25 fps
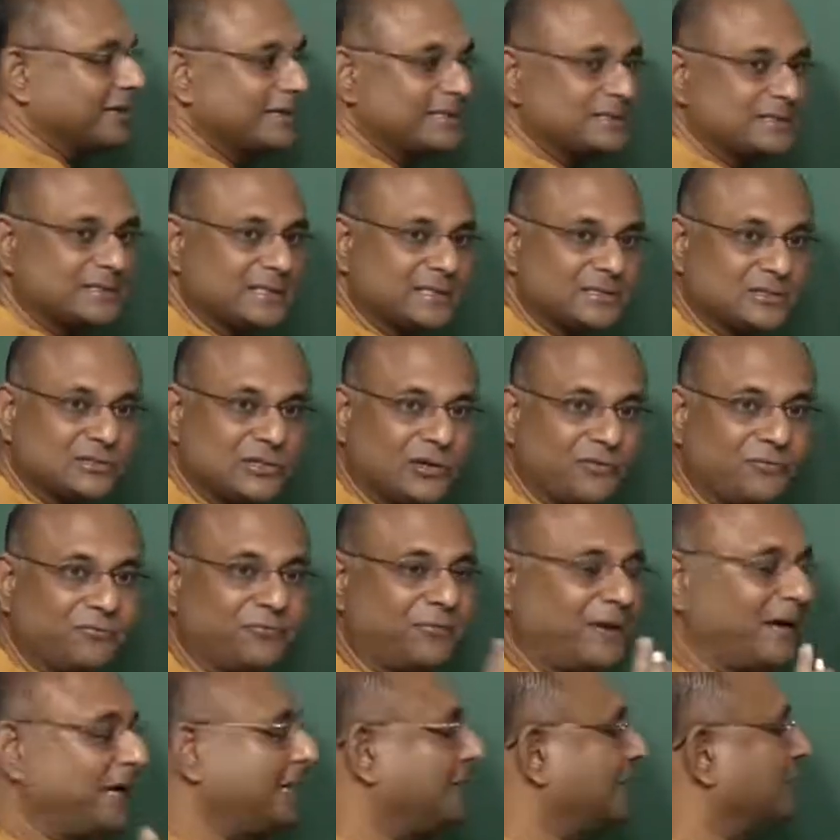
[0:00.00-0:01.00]
a distance
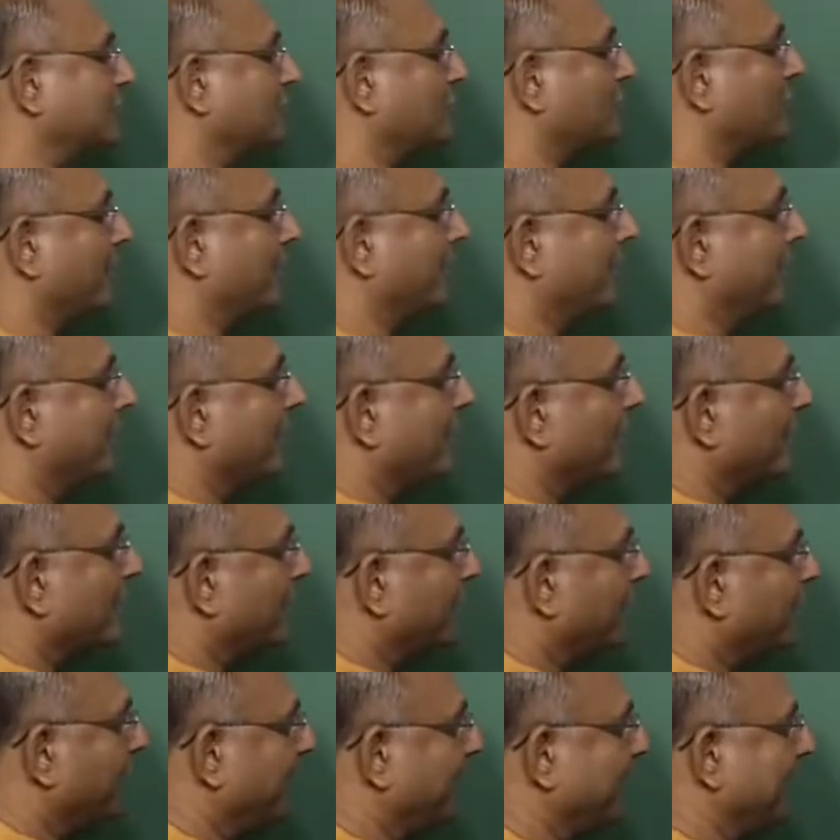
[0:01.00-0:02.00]
of five t squared.
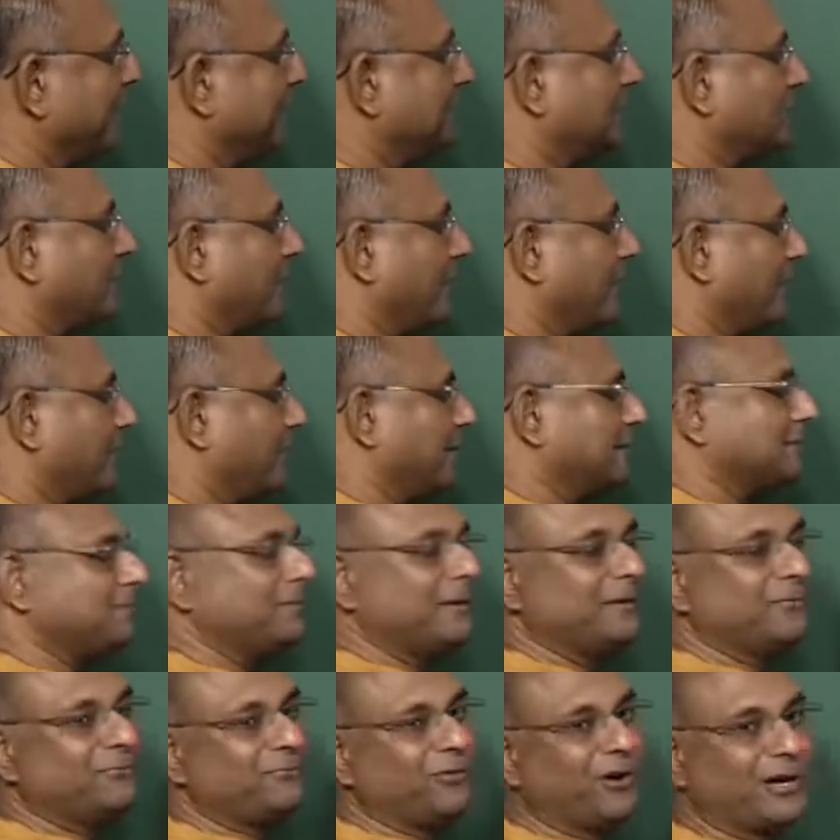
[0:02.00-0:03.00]
five t squared
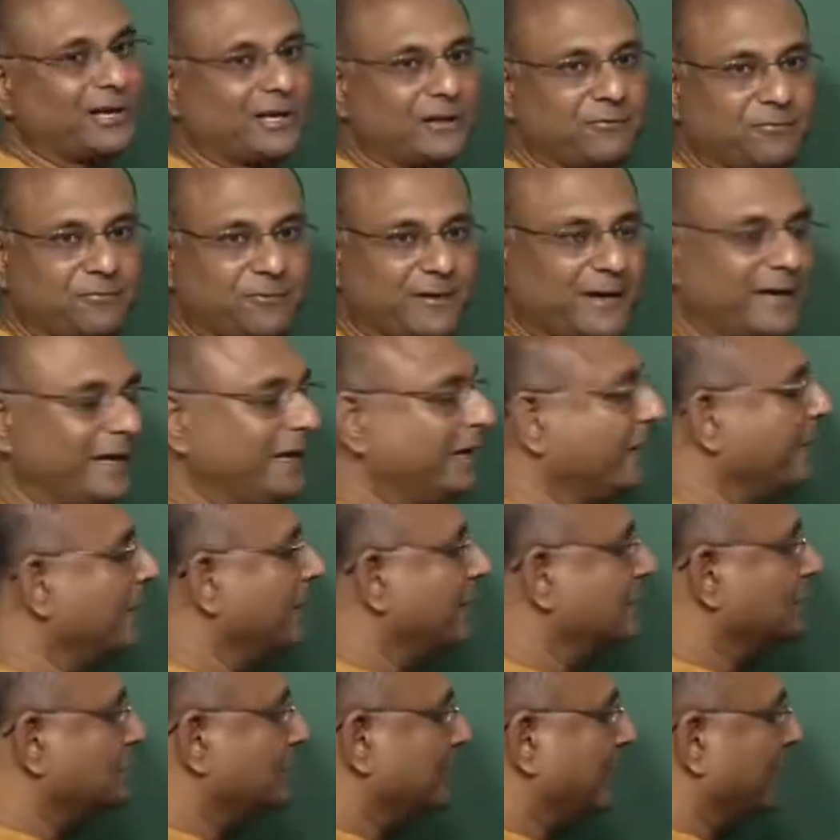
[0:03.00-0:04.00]
must be forty-five.
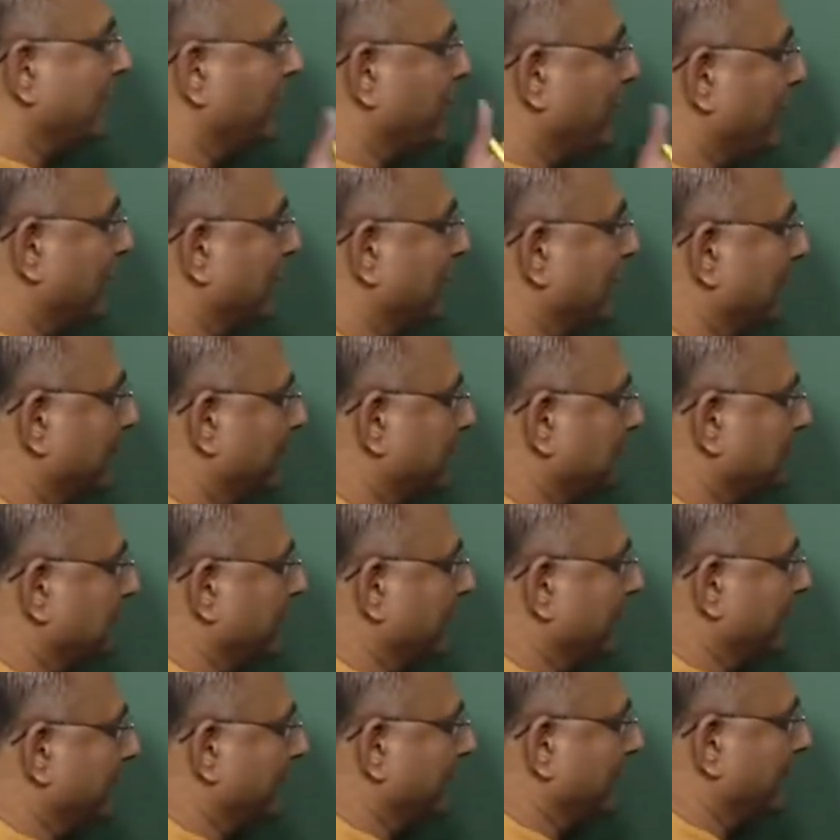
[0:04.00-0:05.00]
So therefore t must
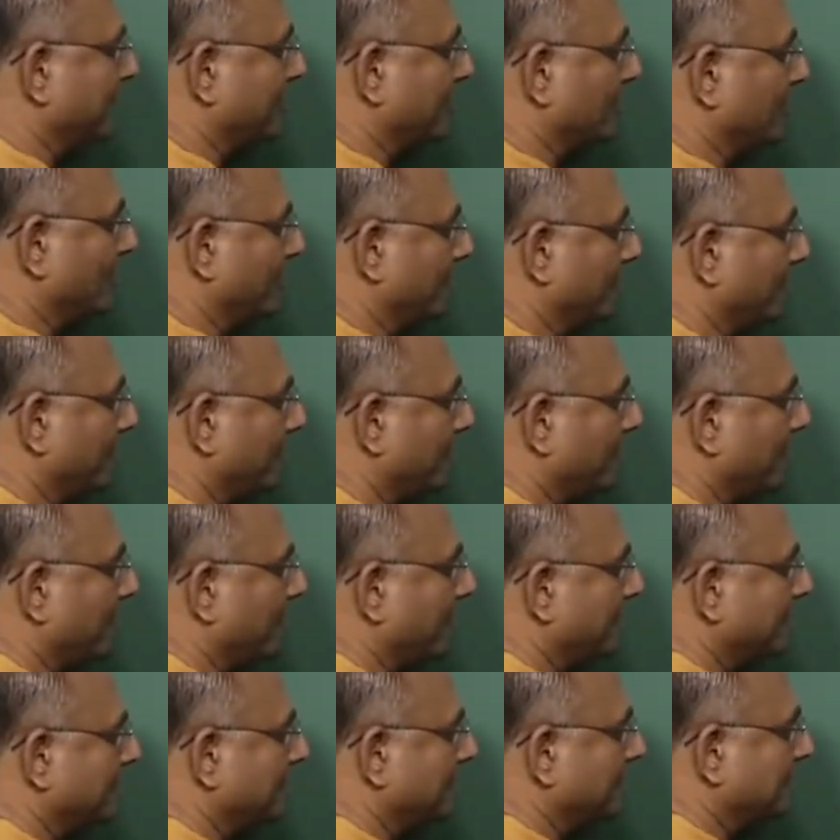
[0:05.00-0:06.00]
be equal to
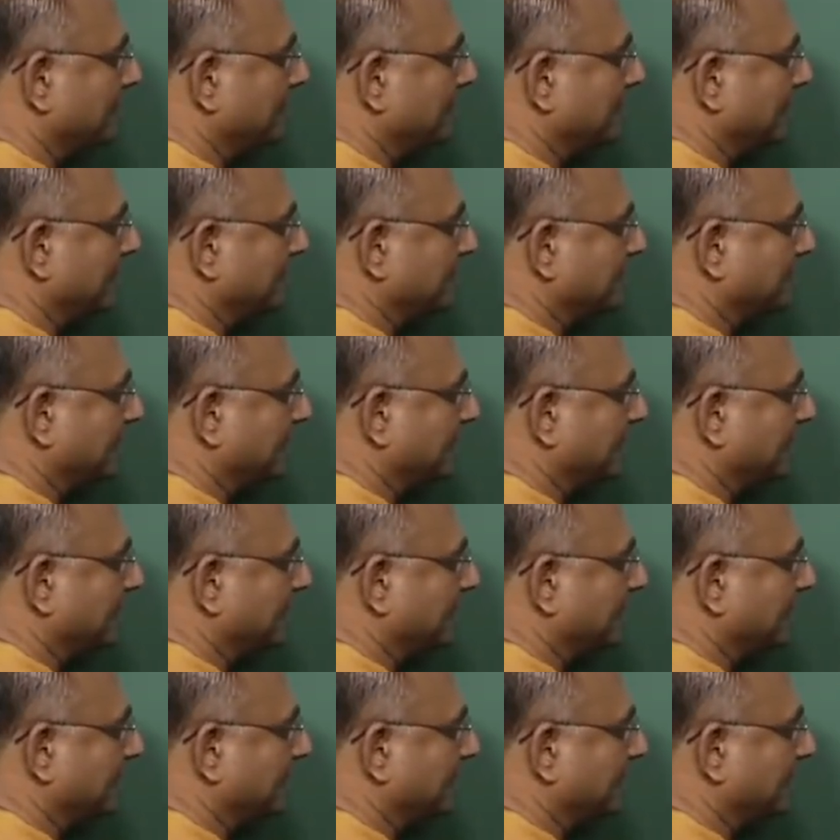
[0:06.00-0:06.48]
three